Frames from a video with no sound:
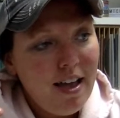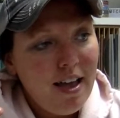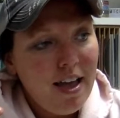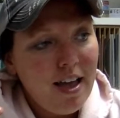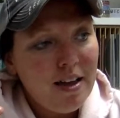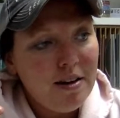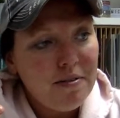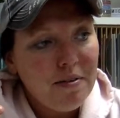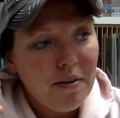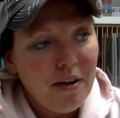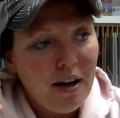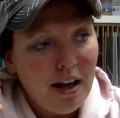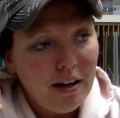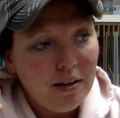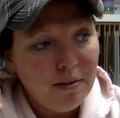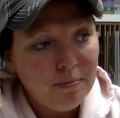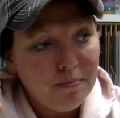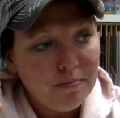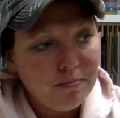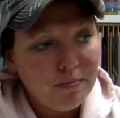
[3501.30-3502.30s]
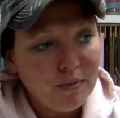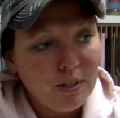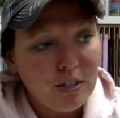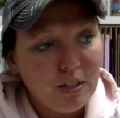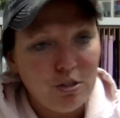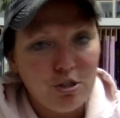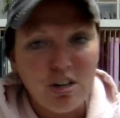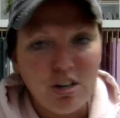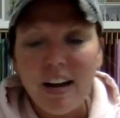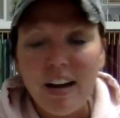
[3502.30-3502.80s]
and I'm
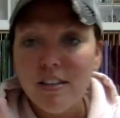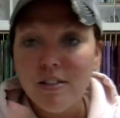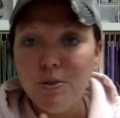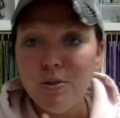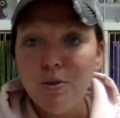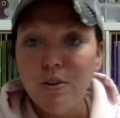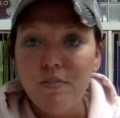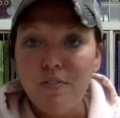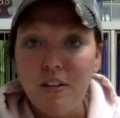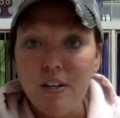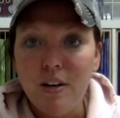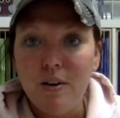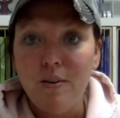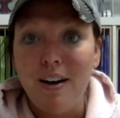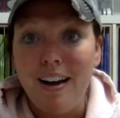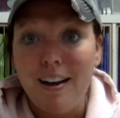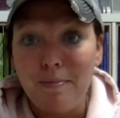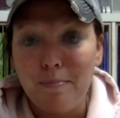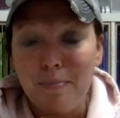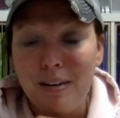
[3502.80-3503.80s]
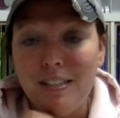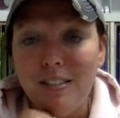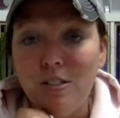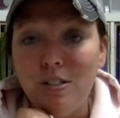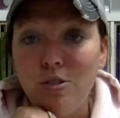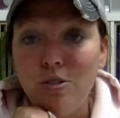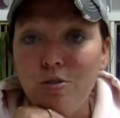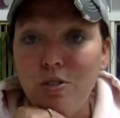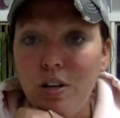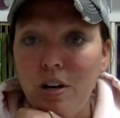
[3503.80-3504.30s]
gonna try to do a video on my
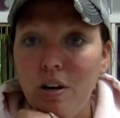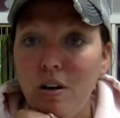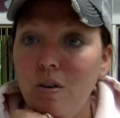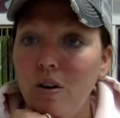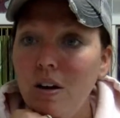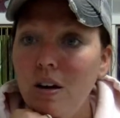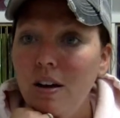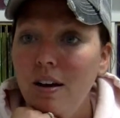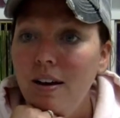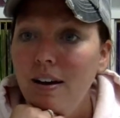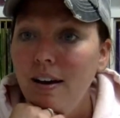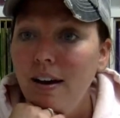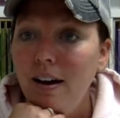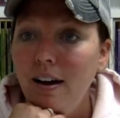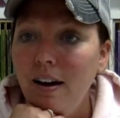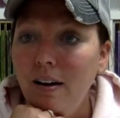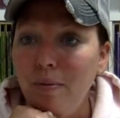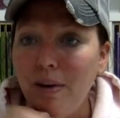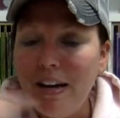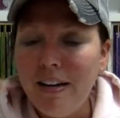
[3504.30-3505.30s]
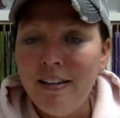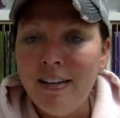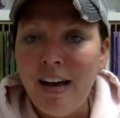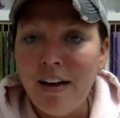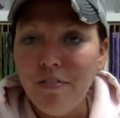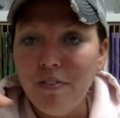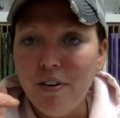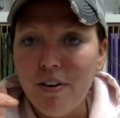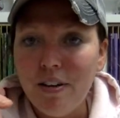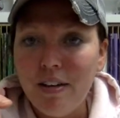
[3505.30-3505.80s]
studio um, I
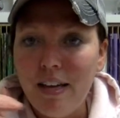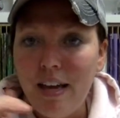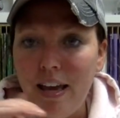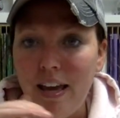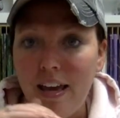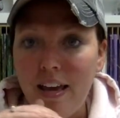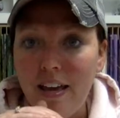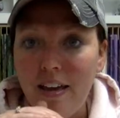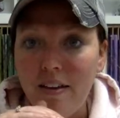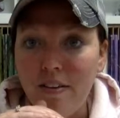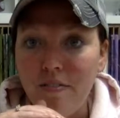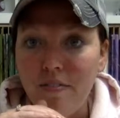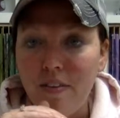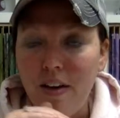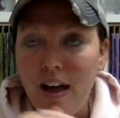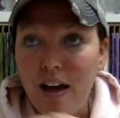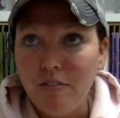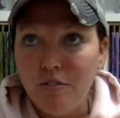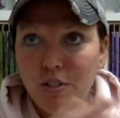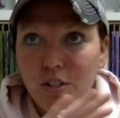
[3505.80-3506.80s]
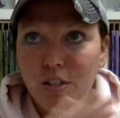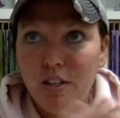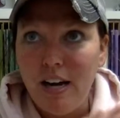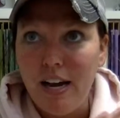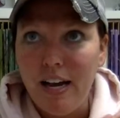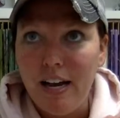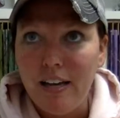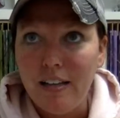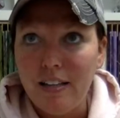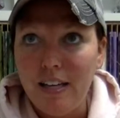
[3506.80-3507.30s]
never gave after
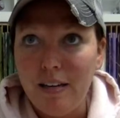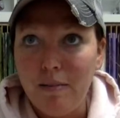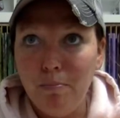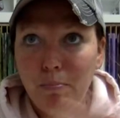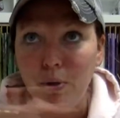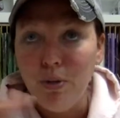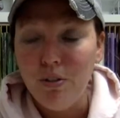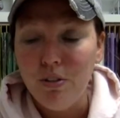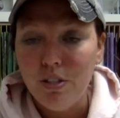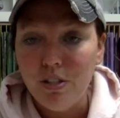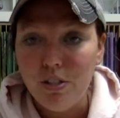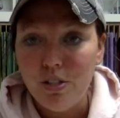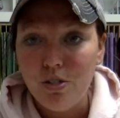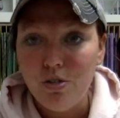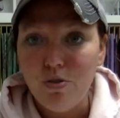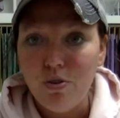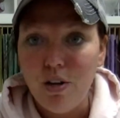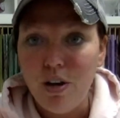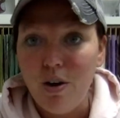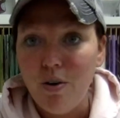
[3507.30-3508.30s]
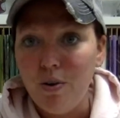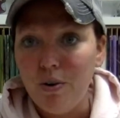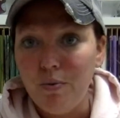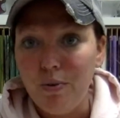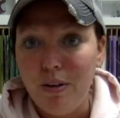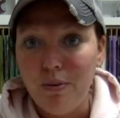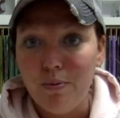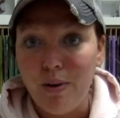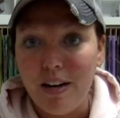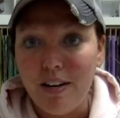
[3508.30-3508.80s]
I like built this studio and
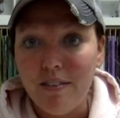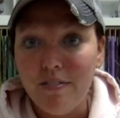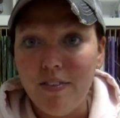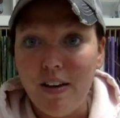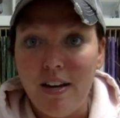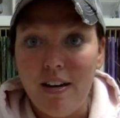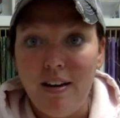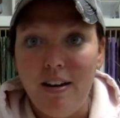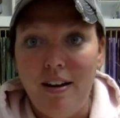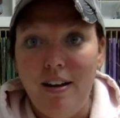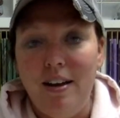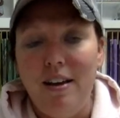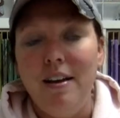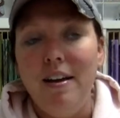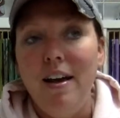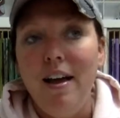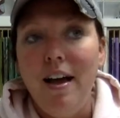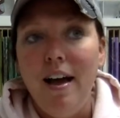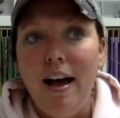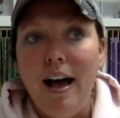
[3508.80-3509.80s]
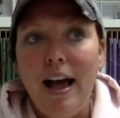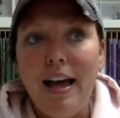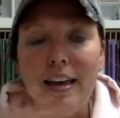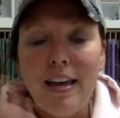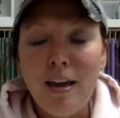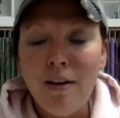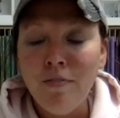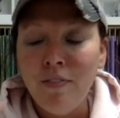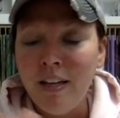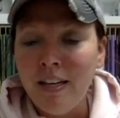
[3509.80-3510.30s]
we renovated it I
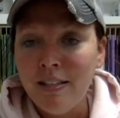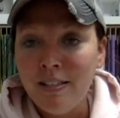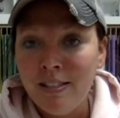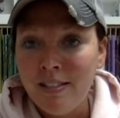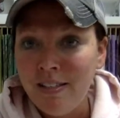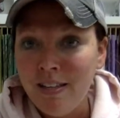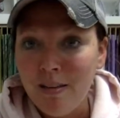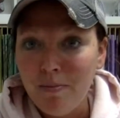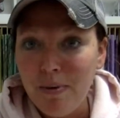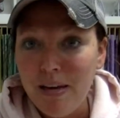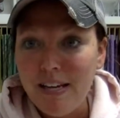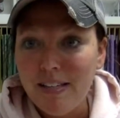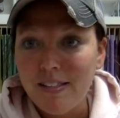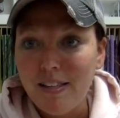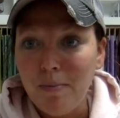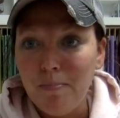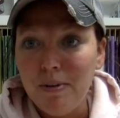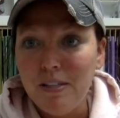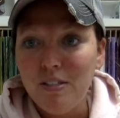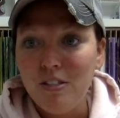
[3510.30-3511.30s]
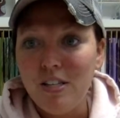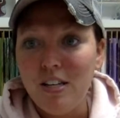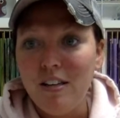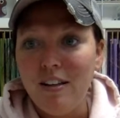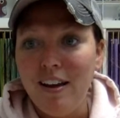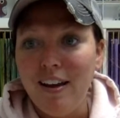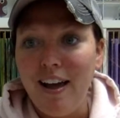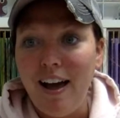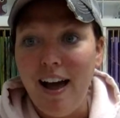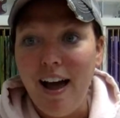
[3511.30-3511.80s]
gave like sneak peeks up until
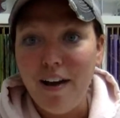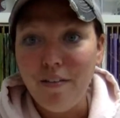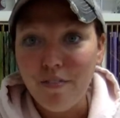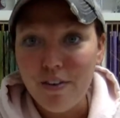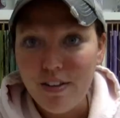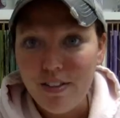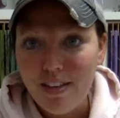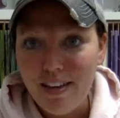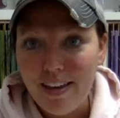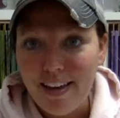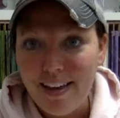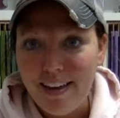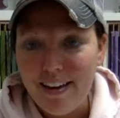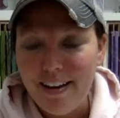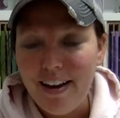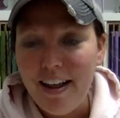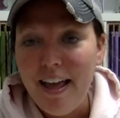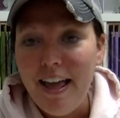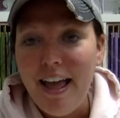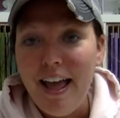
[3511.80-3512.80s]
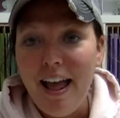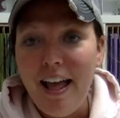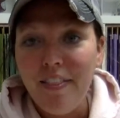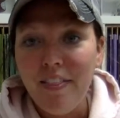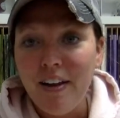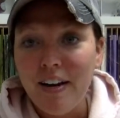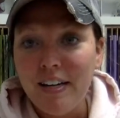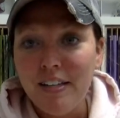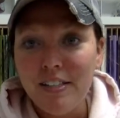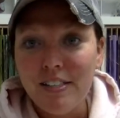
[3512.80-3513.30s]
I got everything in,
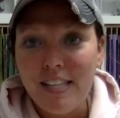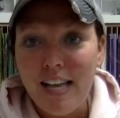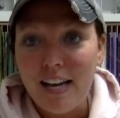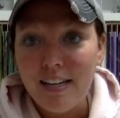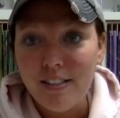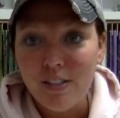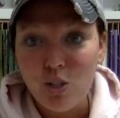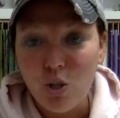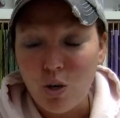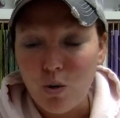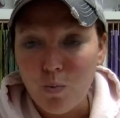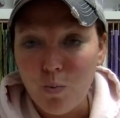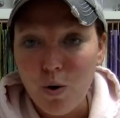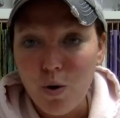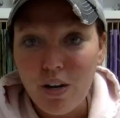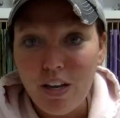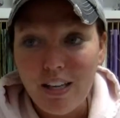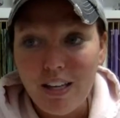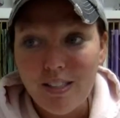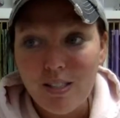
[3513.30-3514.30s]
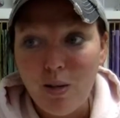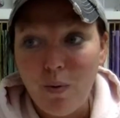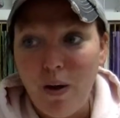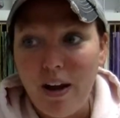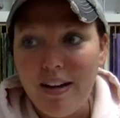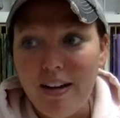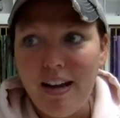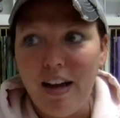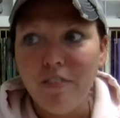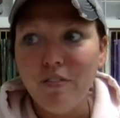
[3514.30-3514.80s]
and then I just had to start working. So
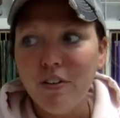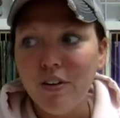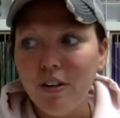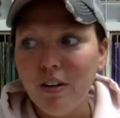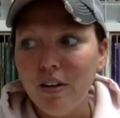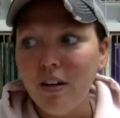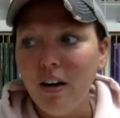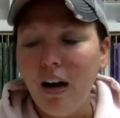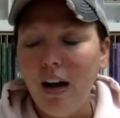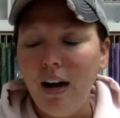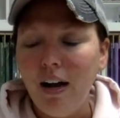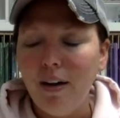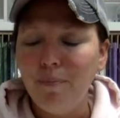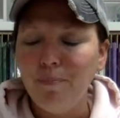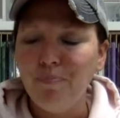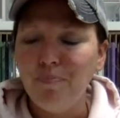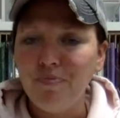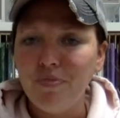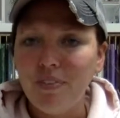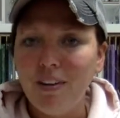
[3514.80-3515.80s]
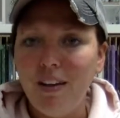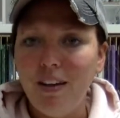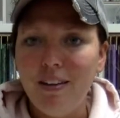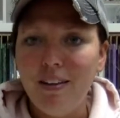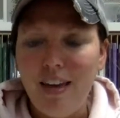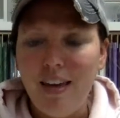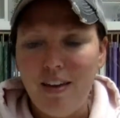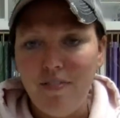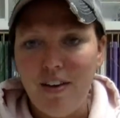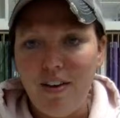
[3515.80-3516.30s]
I never um,
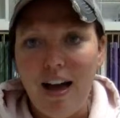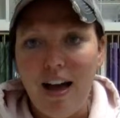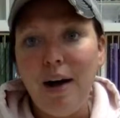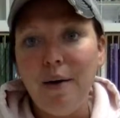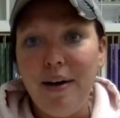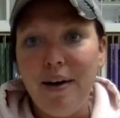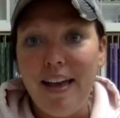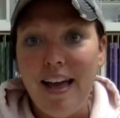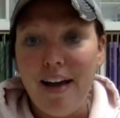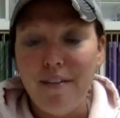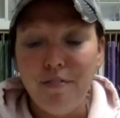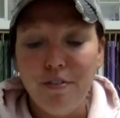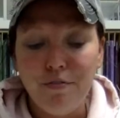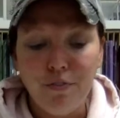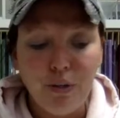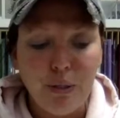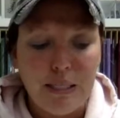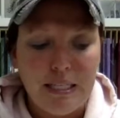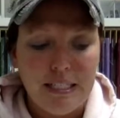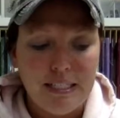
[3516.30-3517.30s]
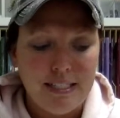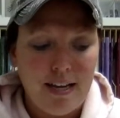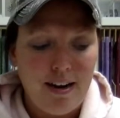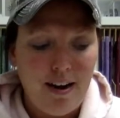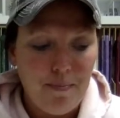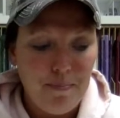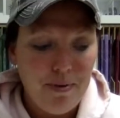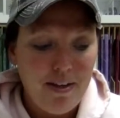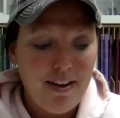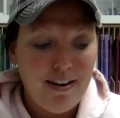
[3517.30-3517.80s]
gave it how I have it fully set
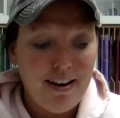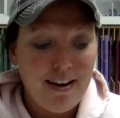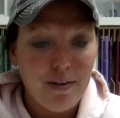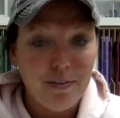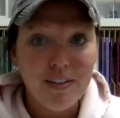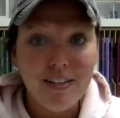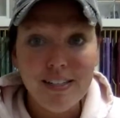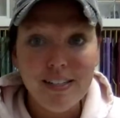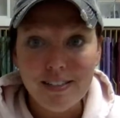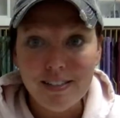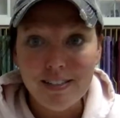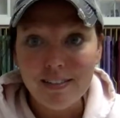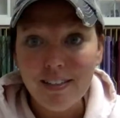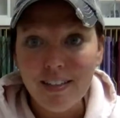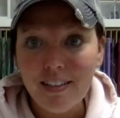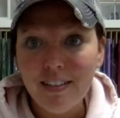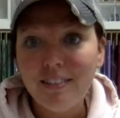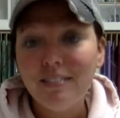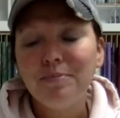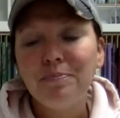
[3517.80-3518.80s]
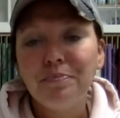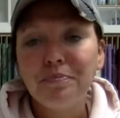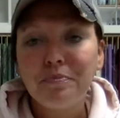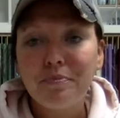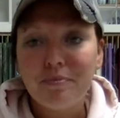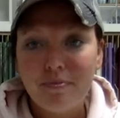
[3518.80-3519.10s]
up. And now that it's clean,